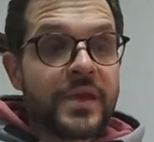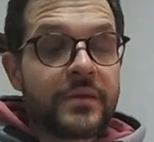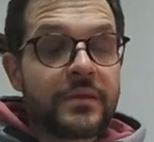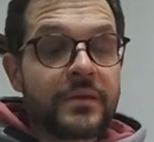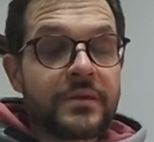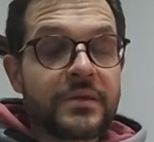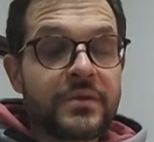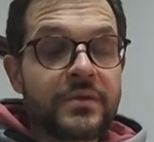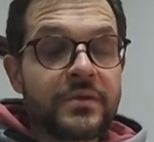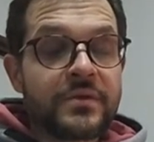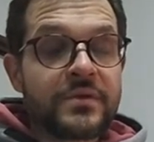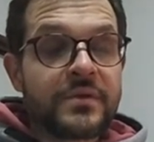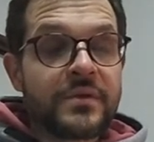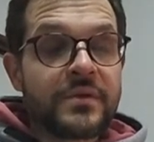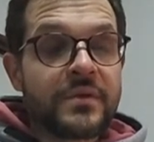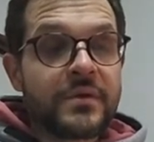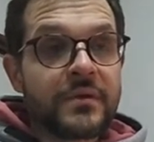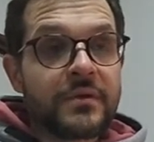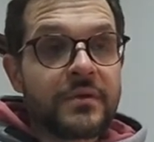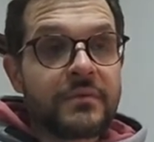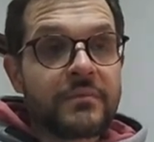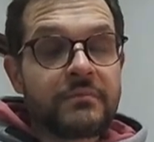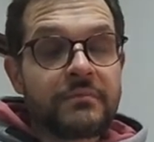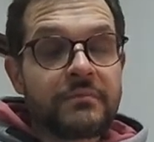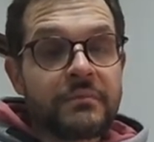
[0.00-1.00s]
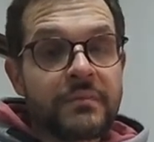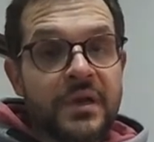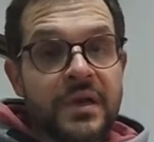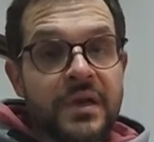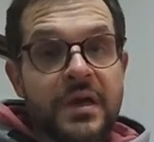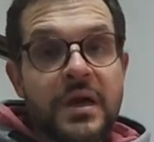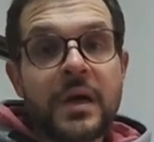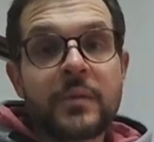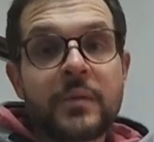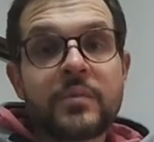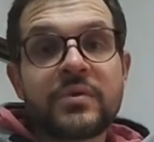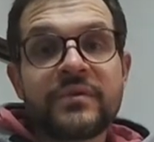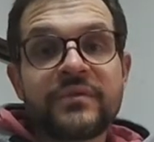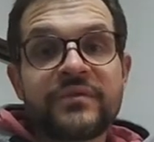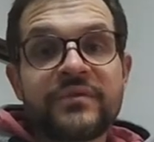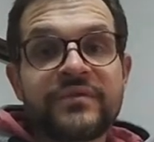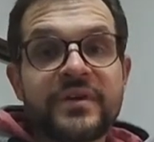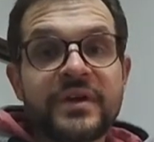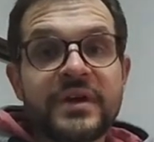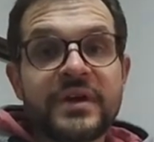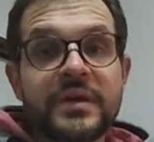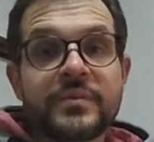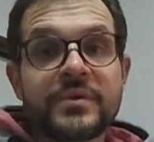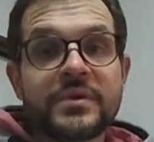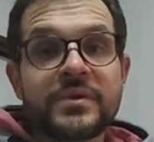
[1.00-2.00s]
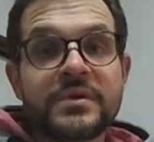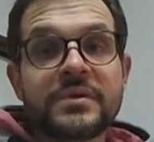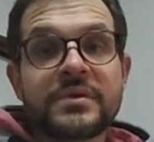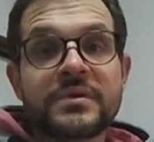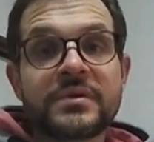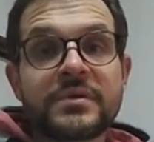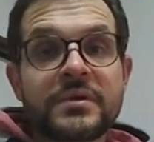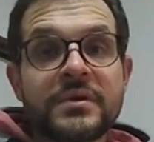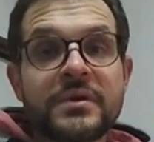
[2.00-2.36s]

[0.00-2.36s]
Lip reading: due to the carbon fiber